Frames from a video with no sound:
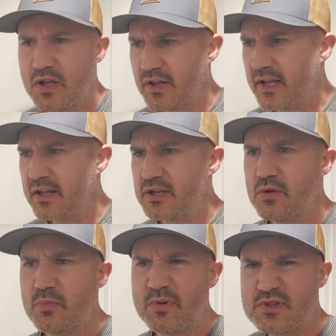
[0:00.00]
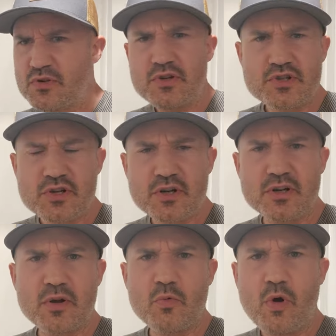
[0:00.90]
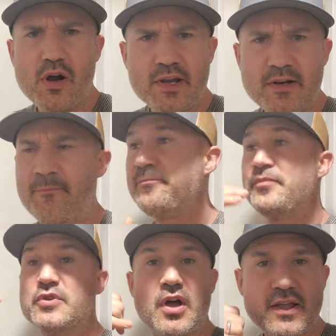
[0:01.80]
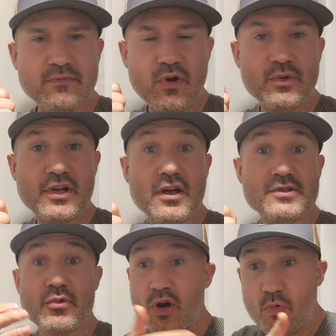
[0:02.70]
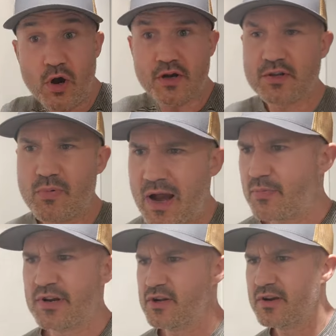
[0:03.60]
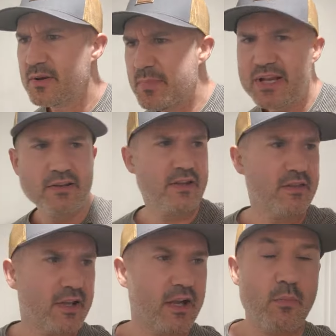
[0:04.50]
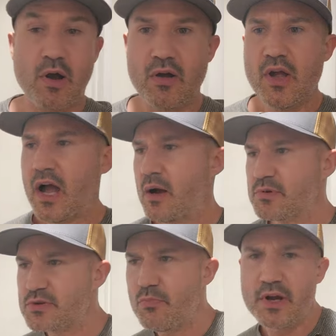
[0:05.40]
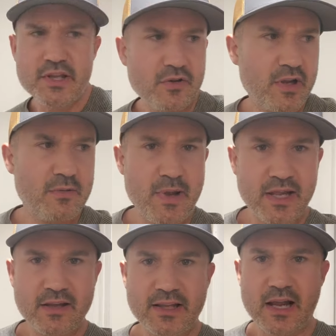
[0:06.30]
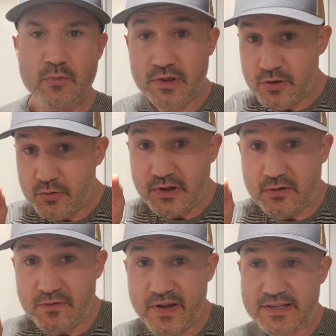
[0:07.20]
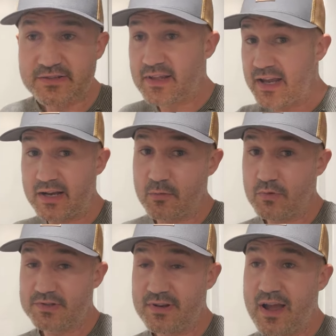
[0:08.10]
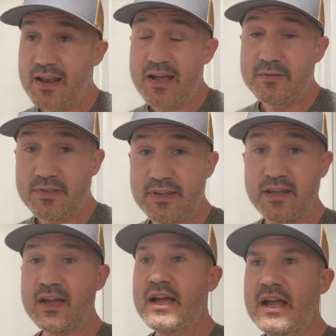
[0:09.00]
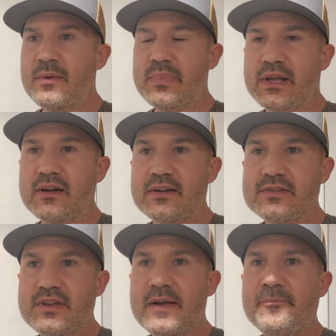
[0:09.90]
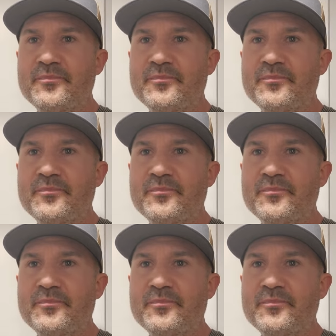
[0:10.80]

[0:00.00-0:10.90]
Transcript: like you as soon as you're you're walking to, on the phone with the customer or walking the property you're immediately thinking about how much money you can make like i went through a little phase of that and it was not healthy because